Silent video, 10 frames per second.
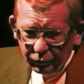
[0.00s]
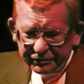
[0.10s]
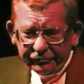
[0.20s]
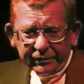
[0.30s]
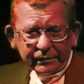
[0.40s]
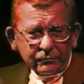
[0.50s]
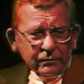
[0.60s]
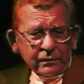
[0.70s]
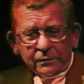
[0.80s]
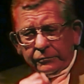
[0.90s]
came from
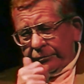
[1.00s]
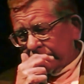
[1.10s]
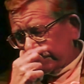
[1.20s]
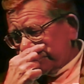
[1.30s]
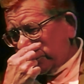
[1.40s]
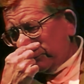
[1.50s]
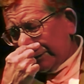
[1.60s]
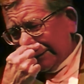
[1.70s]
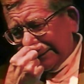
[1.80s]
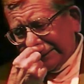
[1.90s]
Austria or Hungary
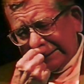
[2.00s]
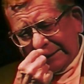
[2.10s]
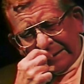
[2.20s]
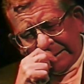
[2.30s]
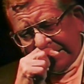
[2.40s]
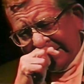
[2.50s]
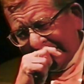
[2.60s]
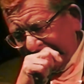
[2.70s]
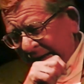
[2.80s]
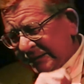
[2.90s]
or Germany, and
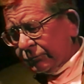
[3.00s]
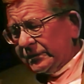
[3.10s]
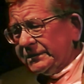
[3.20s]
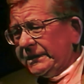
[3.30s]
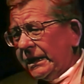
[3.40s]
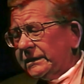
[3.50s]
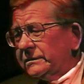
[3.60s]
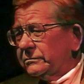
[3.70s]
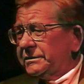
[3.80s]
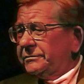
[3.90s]
that's when
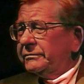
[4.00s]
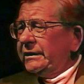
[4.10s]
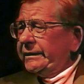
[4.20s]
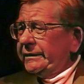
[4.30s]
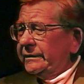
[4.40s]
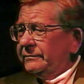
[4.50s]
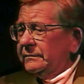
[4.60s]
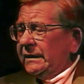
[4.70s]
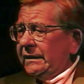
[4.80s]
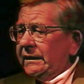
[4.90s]
soccer was
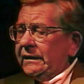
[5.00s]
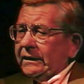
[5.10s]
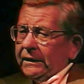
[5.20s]
really a